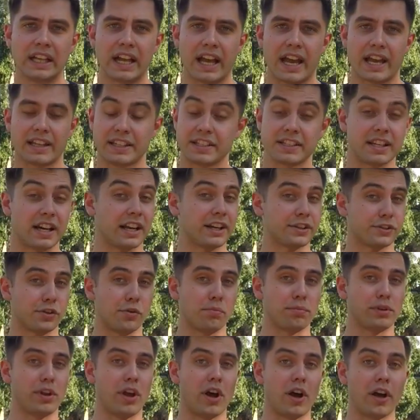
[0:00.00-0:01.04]
and he's got his
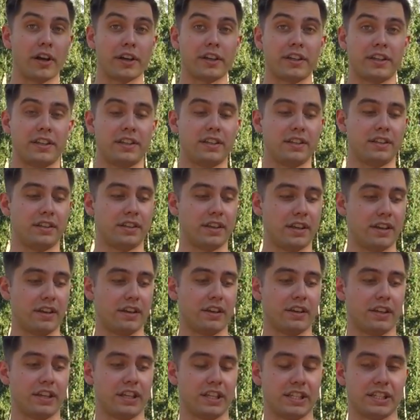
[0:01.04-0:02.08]
own blog.
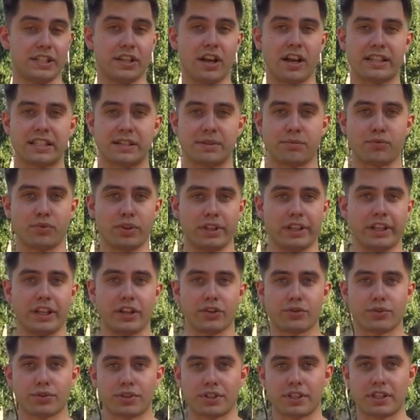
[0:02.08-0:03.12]
He's done some really
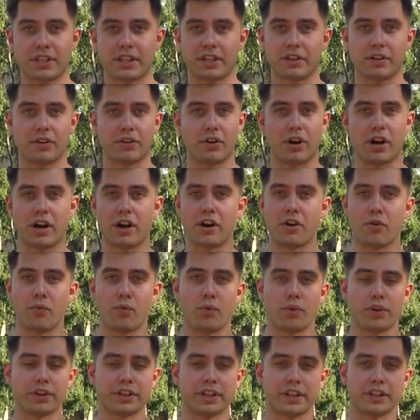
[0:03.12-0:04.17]
interesting
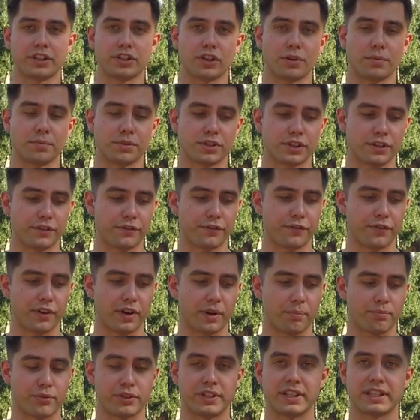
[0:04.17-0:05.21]
work in terms
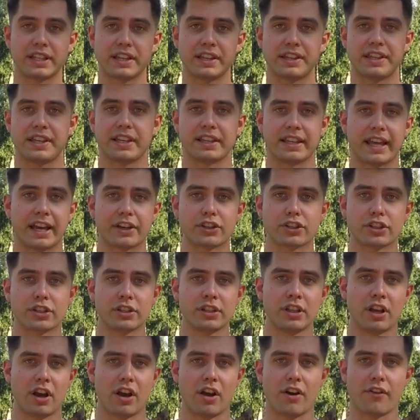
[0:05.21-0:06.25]
of predicting the
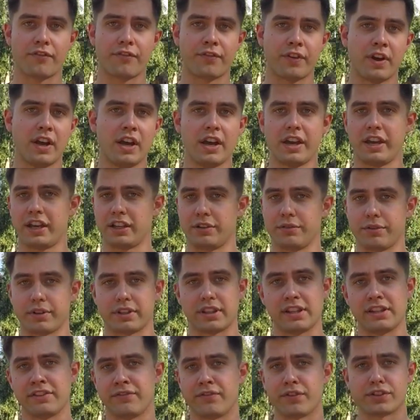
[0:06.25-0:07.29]
election of Hillary
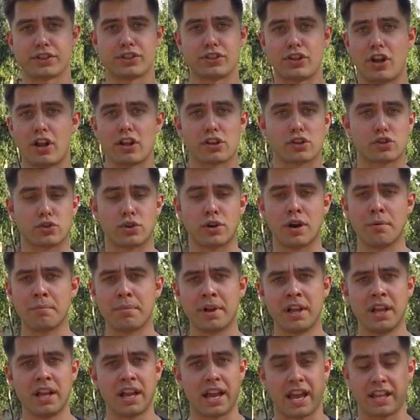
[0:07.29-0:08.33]
Clinton versus Donald Trump,
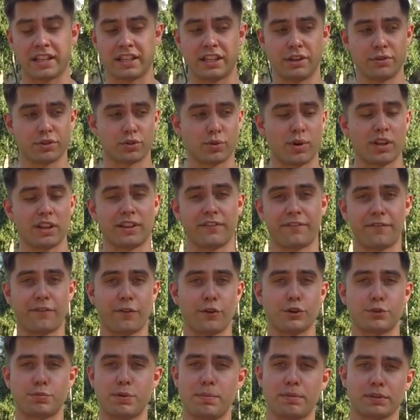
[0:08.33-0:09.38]
and he was one of the
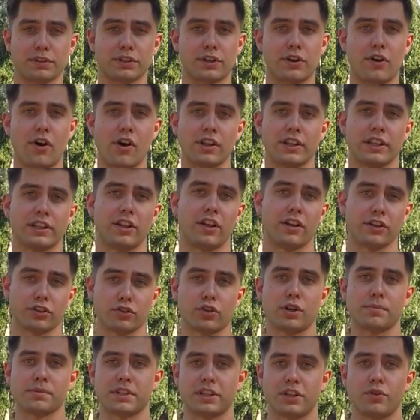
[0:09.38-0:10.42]
first people to call that Donald
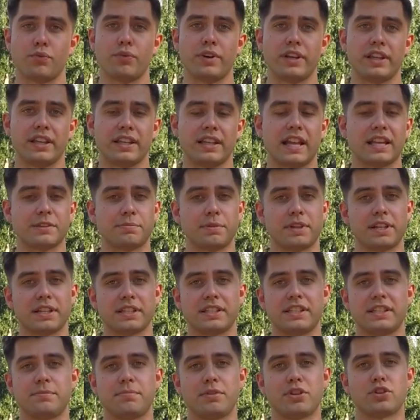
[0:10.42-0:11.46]
Trump's going to win, and that's
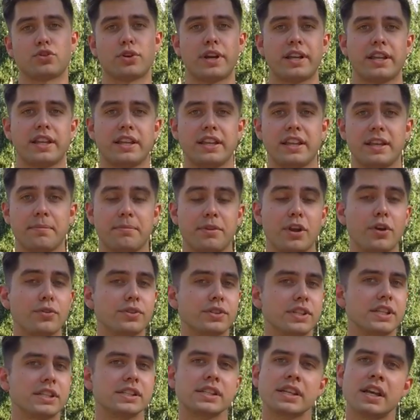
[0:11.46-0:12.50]
because he's been trained in
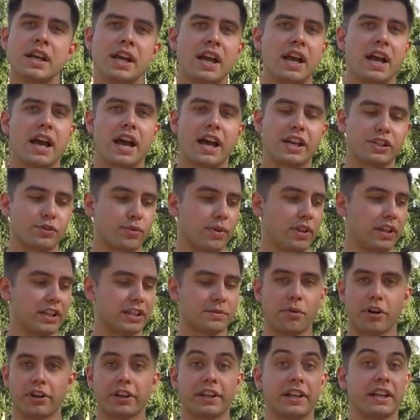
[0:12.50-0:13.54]
hypnosis as well as
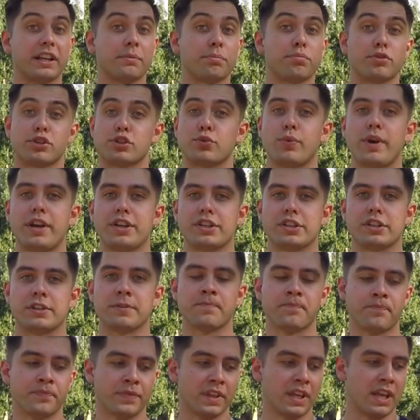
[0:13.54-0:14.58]
marketing and persuasion.
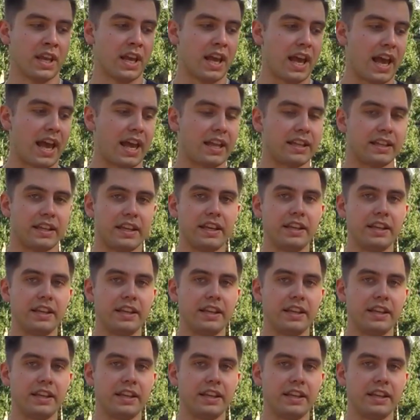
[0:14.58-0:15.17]
And